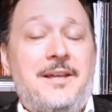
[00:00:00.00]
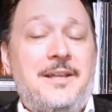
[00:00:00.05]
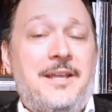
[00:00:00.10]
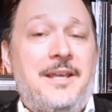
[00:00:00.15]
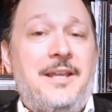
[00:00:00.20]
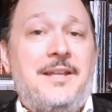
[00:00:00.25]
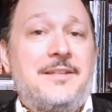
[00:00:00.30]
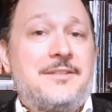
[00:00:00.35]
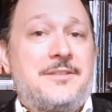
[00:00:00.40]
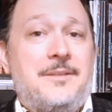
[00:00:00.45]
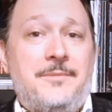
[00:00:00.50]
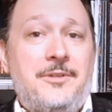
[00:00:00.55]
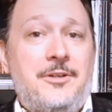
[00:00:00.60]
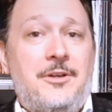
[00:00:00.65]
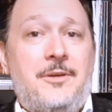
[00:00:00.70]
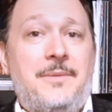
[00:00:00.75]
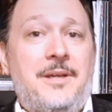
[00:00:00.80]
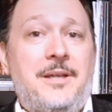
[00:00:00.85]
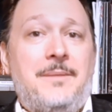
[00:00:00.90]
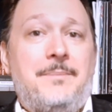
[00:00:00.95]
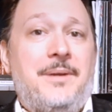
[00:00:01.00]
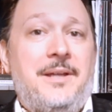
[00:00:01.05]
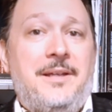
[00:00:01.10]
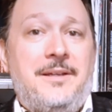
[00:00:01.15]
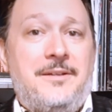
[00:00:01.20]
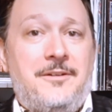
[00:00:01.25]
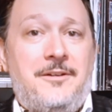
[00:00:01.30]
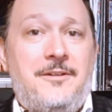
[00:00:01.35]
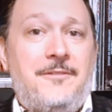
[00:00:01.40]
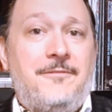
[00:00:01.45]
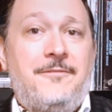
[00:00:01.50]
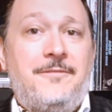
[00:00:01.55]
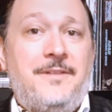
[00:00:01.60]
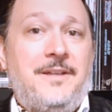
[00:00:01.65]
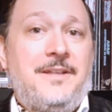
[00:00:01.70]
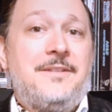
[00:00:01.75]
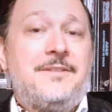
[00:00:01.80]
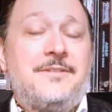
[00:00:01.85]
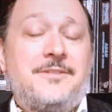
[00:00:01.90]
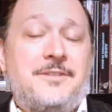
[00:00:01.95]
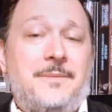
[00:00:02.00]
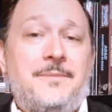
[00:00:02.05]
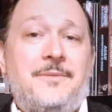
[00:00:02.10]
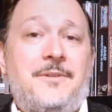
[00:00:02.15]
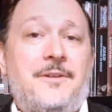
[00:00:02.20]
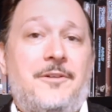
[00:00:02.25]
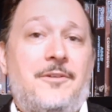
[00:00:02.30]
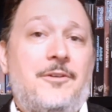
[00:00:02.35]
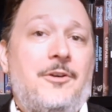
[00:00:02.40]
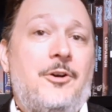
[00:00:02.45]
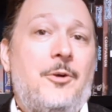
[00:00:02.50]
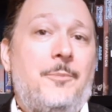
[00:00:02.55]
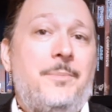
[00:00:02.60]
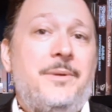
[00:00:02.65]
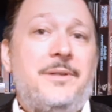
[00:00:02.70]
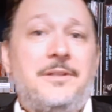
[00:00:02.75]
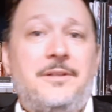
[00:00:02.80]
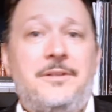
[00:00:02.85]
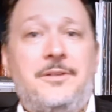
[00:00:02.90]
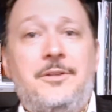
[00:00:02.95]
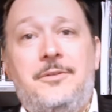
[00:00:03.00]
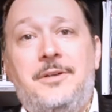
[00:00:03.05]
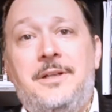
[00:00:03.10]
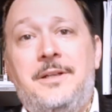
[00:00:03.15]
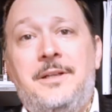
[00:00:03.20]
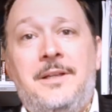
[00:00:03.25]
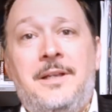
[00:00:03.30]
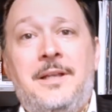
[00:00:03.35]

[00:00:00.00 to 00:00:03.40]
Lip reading: Now I get it, some of y'all make bank off of it and some of y'all are hoping to do it,